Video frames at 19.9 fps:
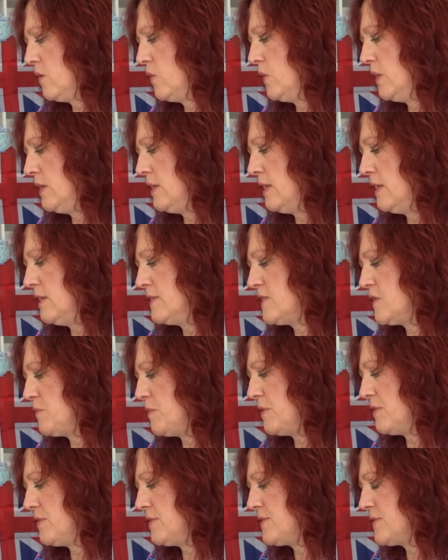Queen
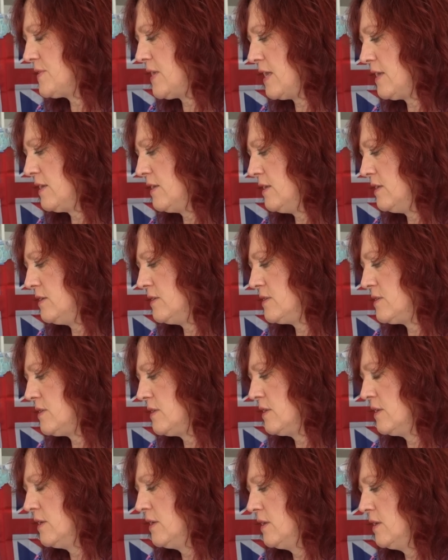Elizabeth II.
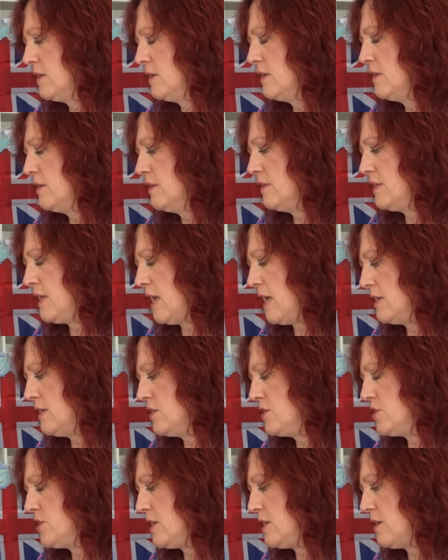The
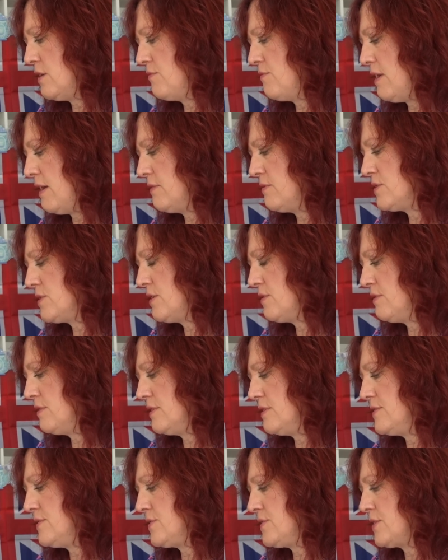energy around her
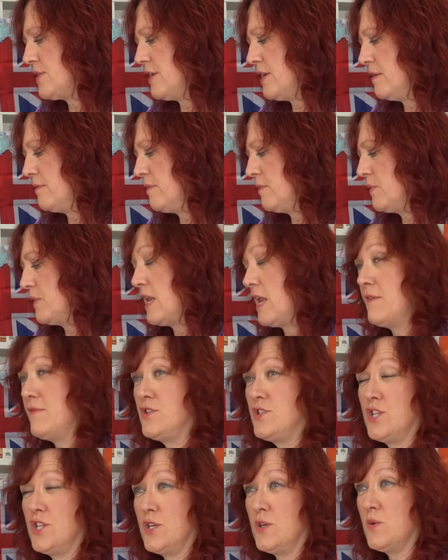at this time. We're going to
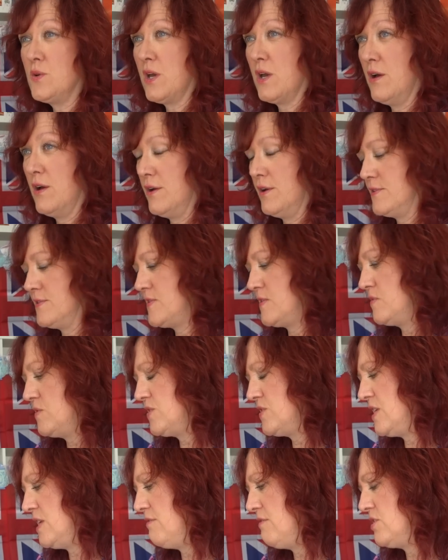have two cards. I'm
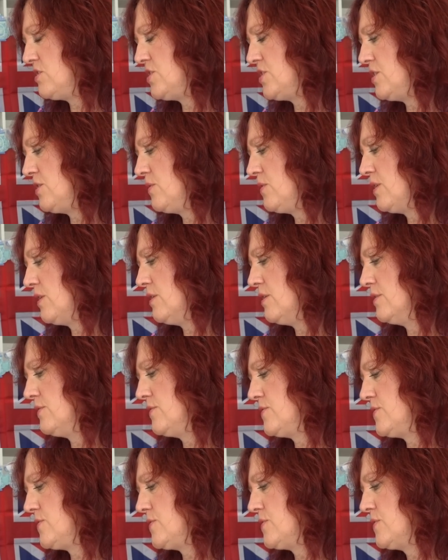just hearing two
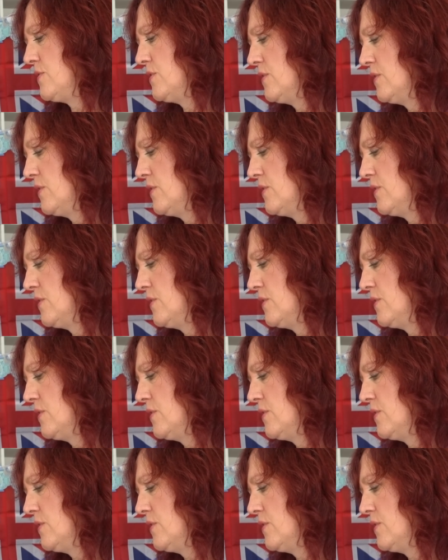cards.